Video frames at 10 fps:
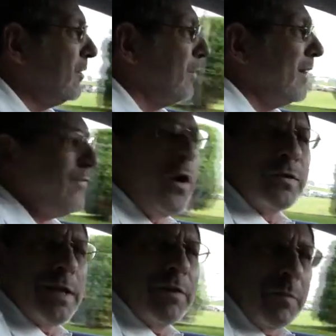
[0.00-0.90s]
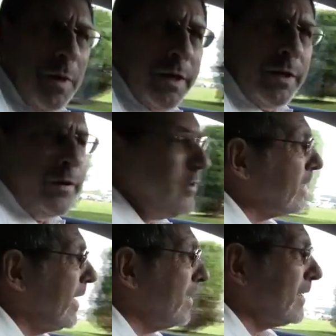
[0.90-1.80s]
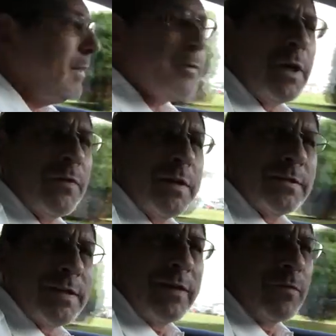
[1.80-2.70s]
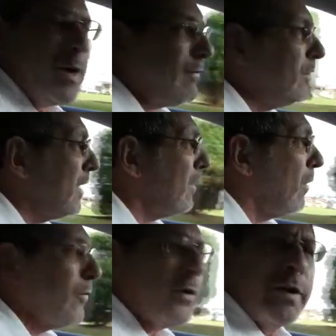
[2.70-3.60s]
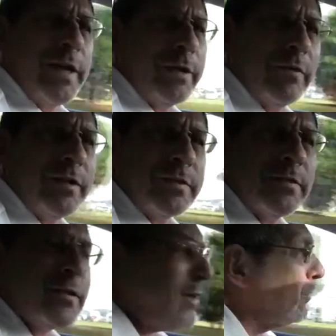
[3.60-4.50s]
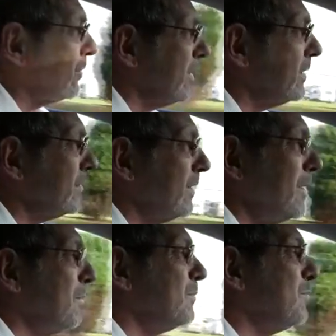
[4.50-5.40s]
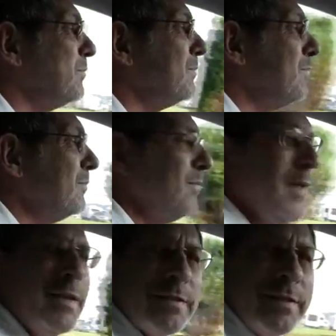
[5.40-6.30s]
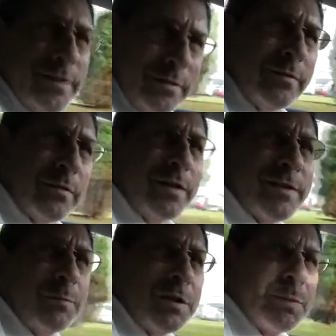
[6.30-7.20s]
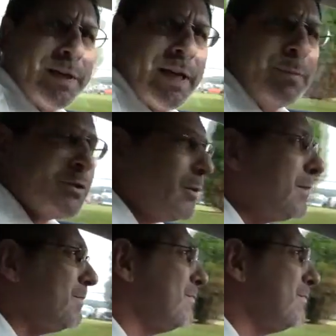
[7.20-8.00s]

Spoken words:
wave falls out from under you? You can't keep surfing this thing forever. Not all 38 races, I don't think. No. He says he'll cross that bridge when he comes to it.